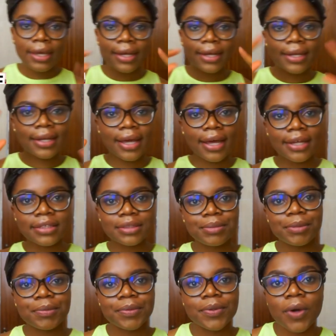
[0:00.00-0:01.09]
Clean hands,
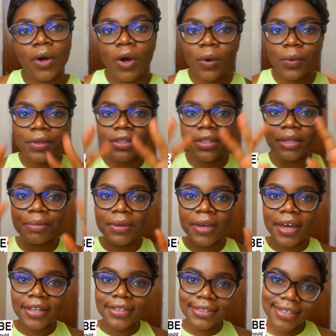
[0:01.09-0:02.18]
people. Always keep your
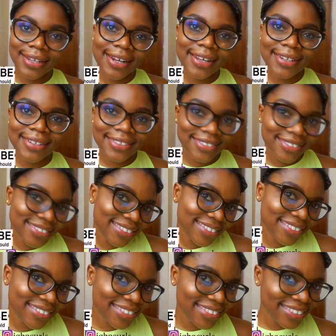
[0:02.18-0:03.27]
hands clean.
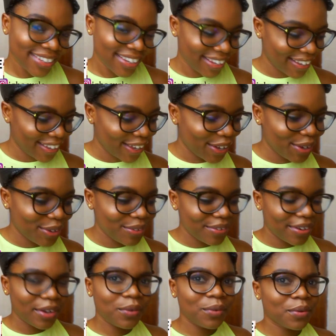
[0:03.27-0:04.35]

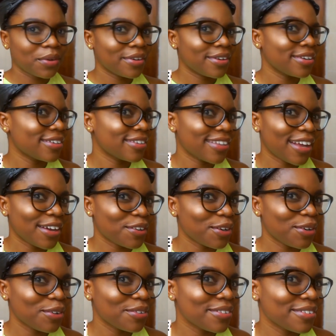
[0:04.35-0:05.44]
Alright, ooh, that
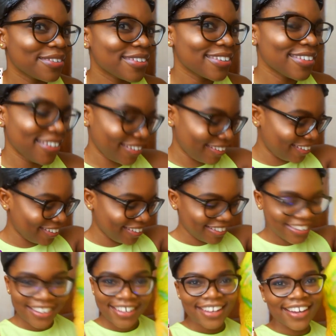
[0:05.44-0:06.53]
glow.
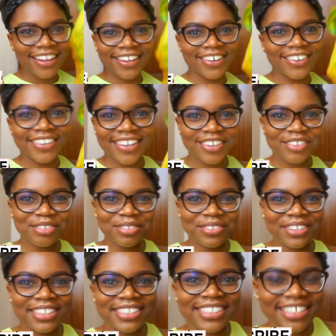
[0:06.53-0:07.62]
I can't get over
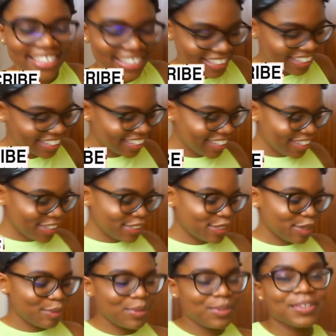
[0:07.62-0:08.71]
it.
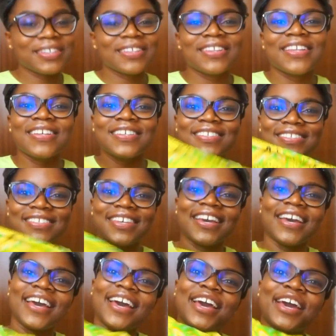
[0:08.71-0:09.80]
So I'm using this
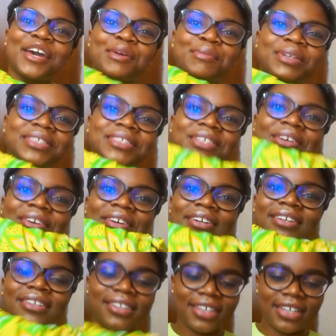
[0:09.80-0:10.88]
material.